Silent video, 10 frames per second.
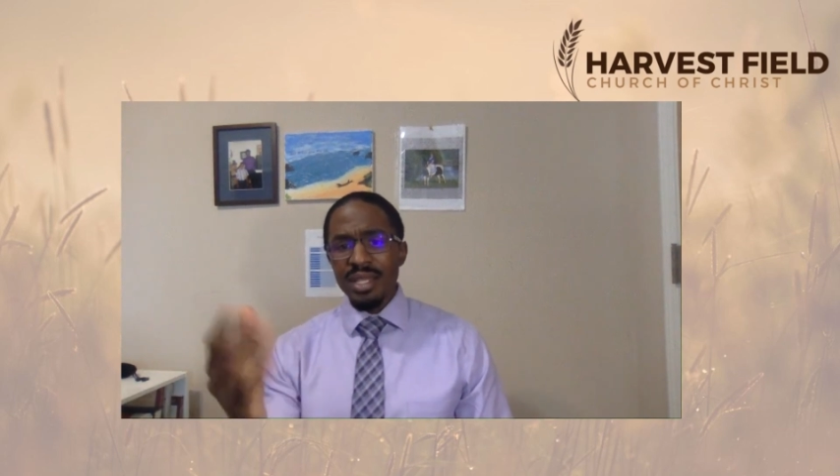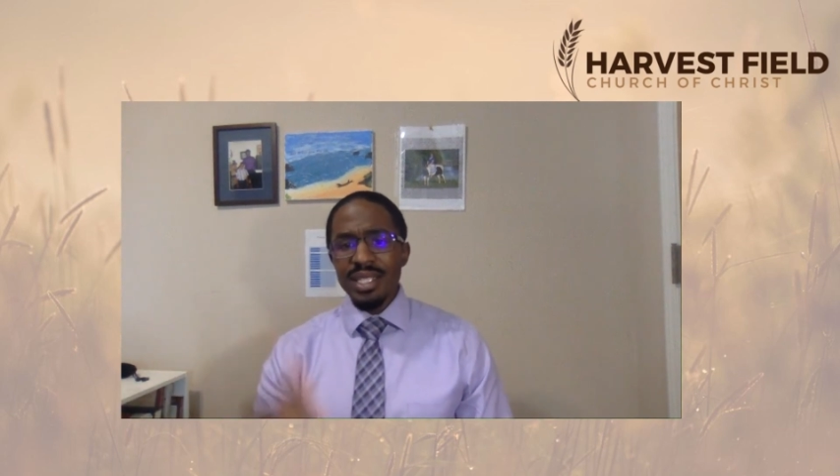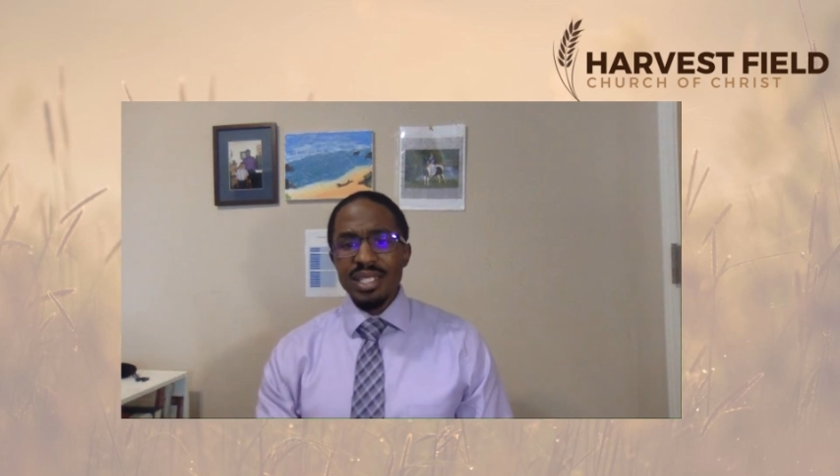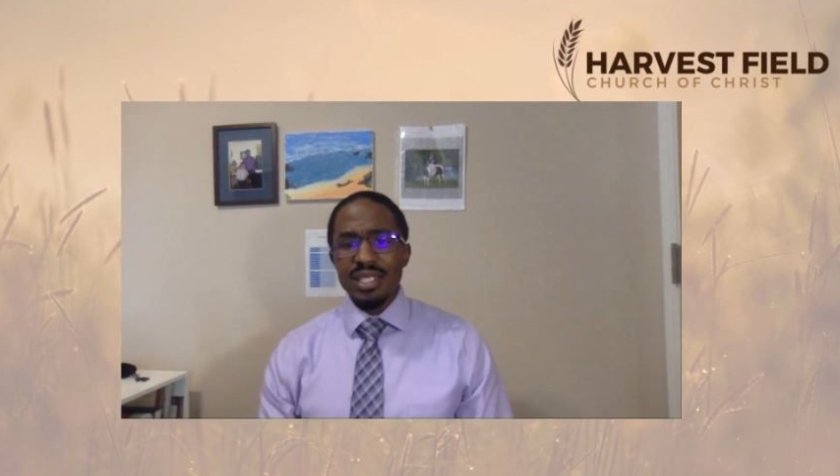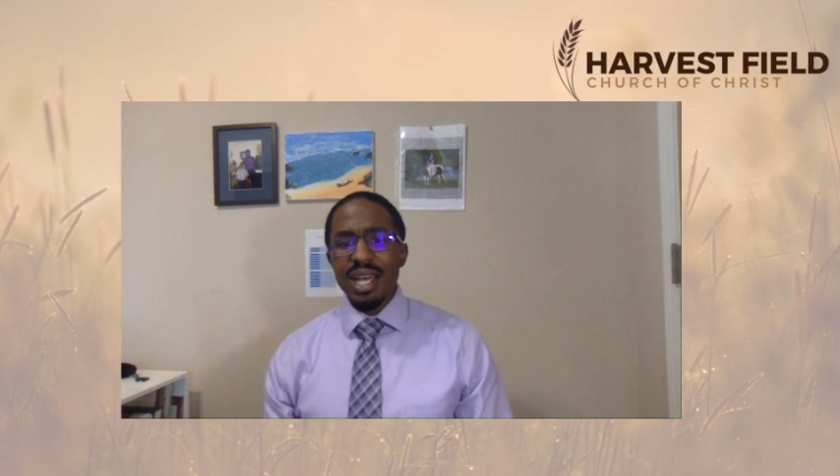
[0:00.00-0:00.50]

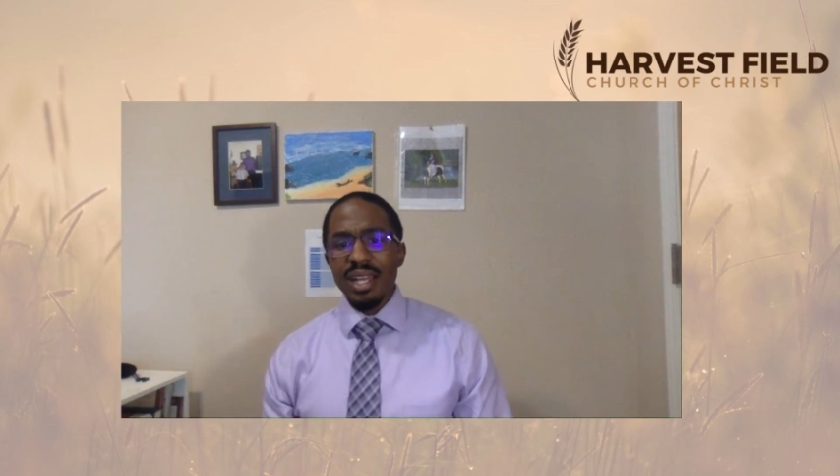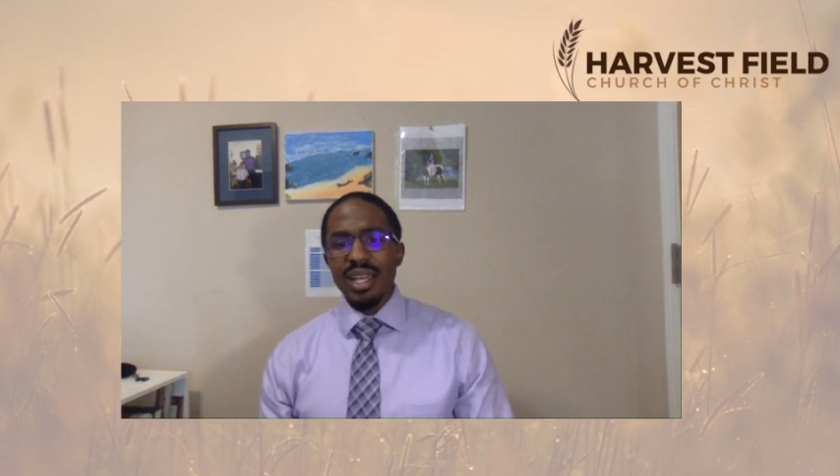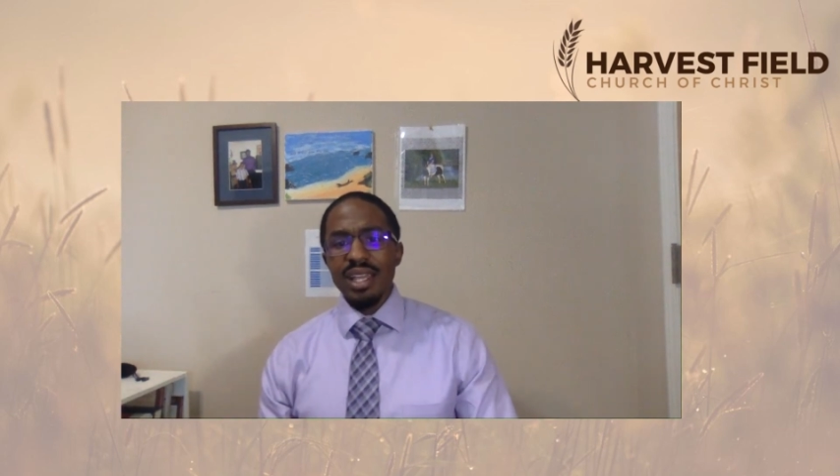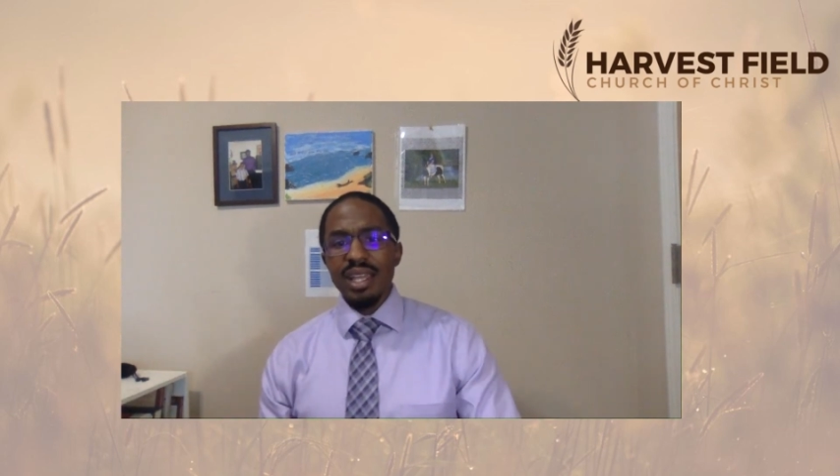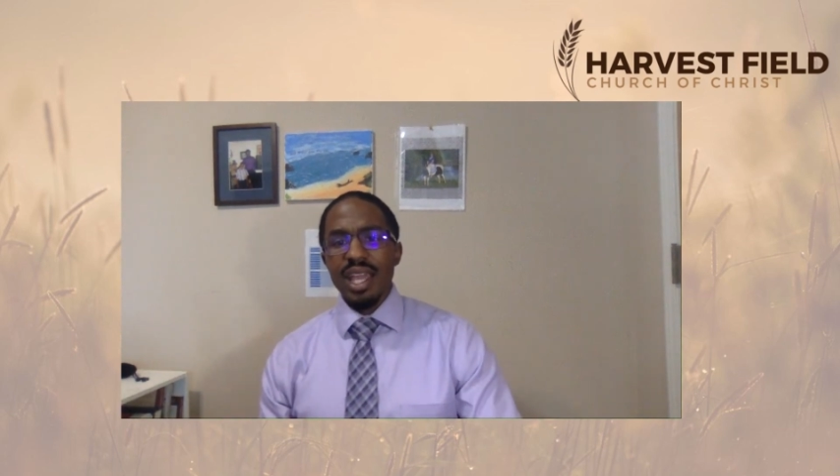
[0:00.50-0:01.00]

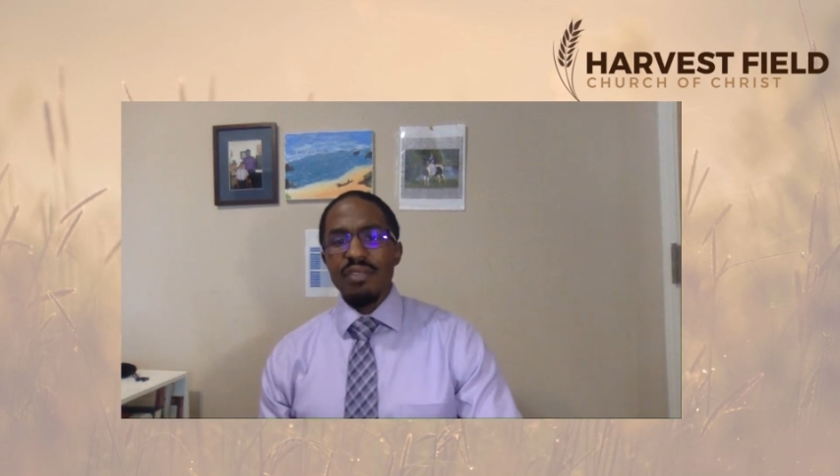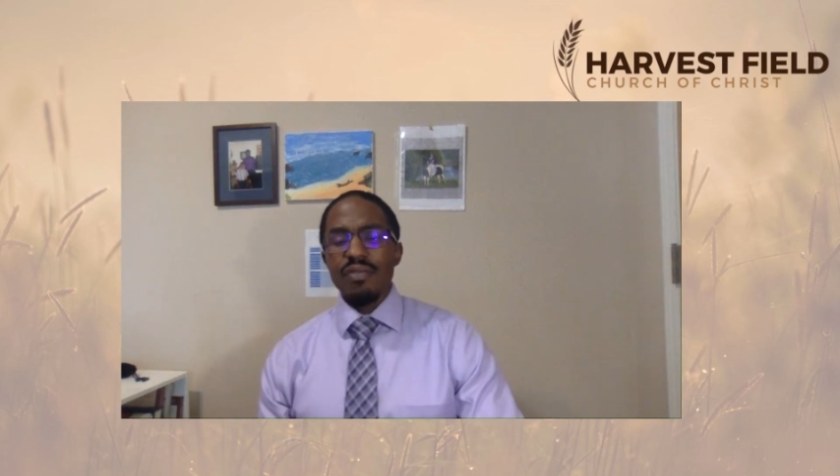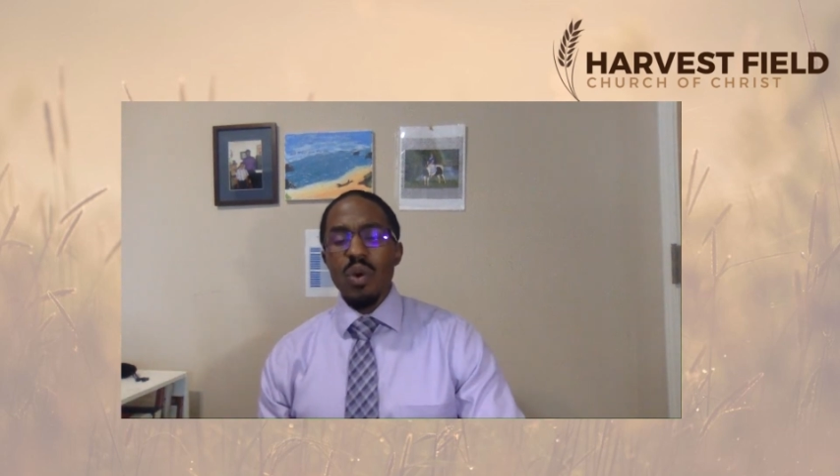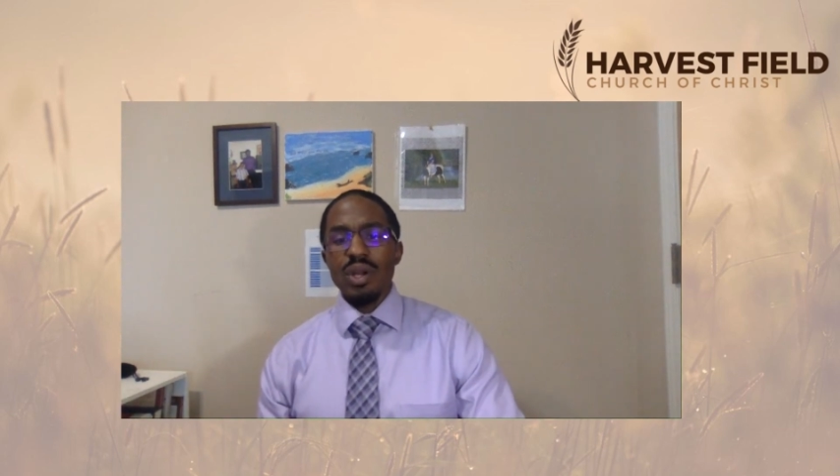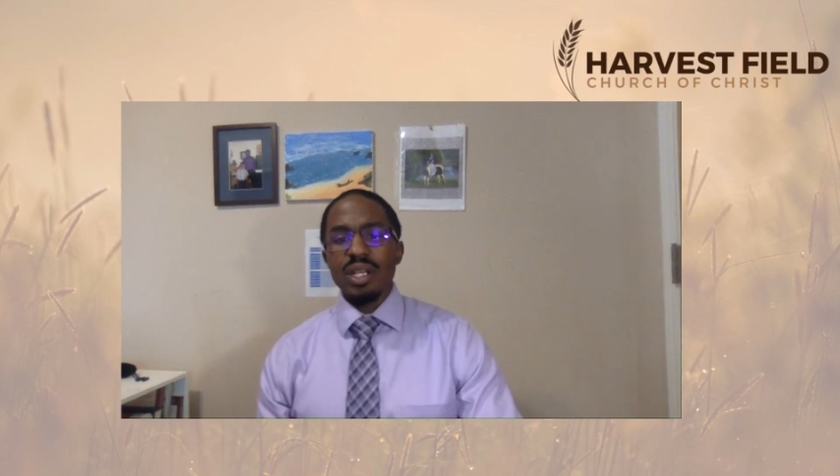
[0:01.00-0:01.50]
a
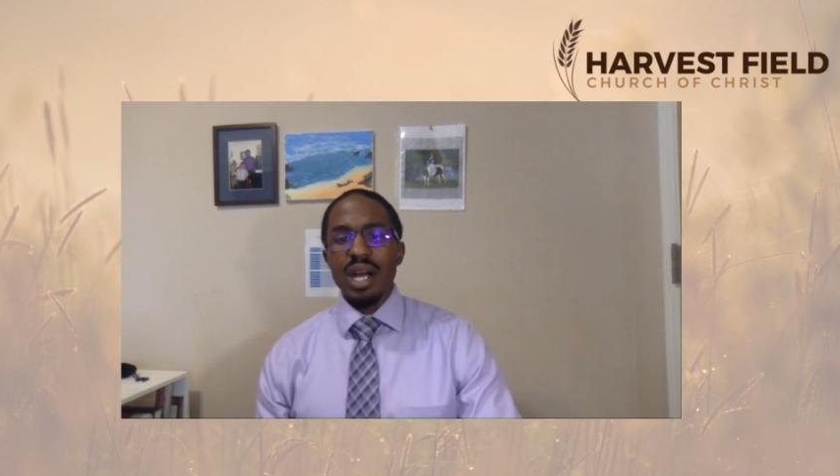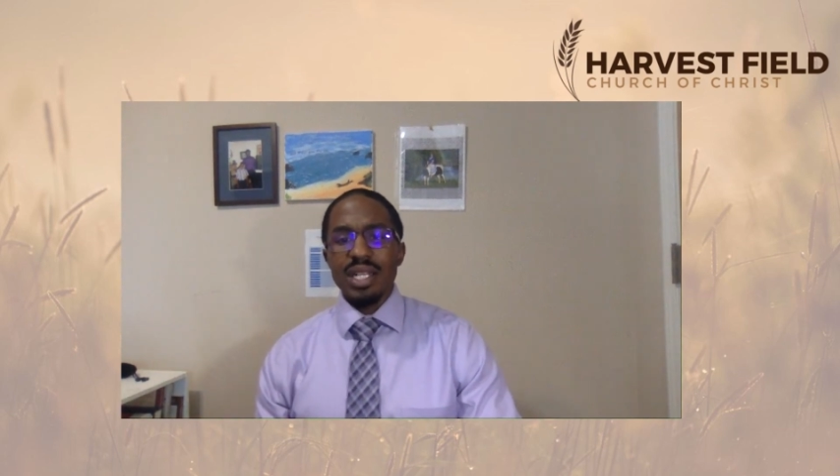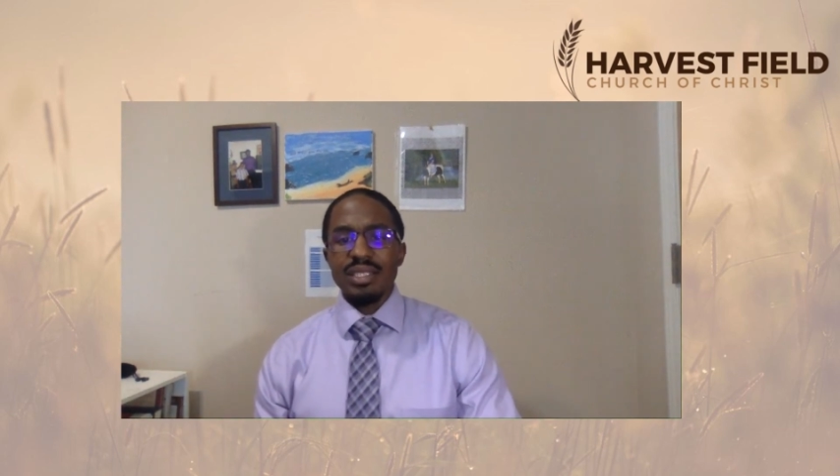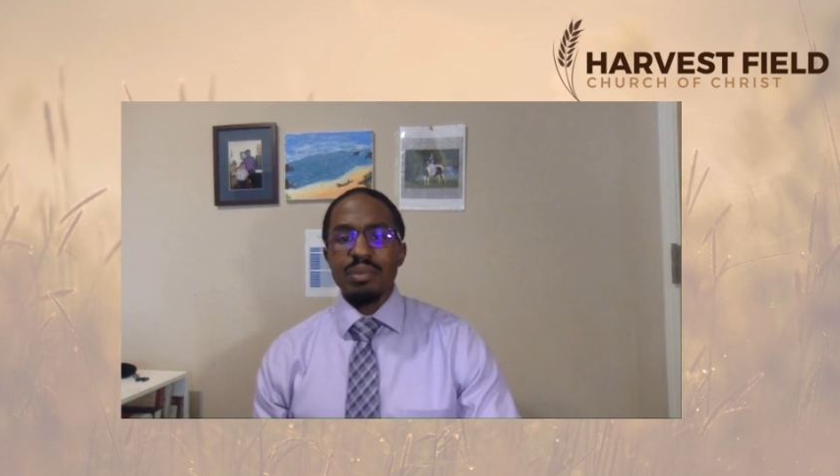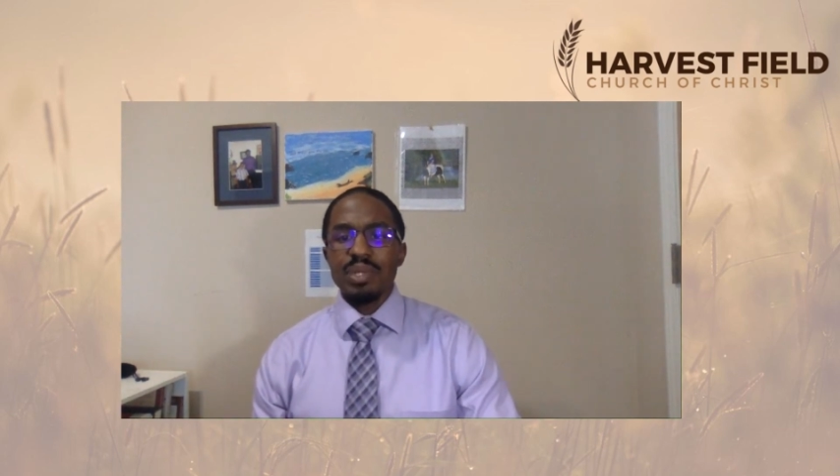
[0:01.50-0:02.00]
foreign concept.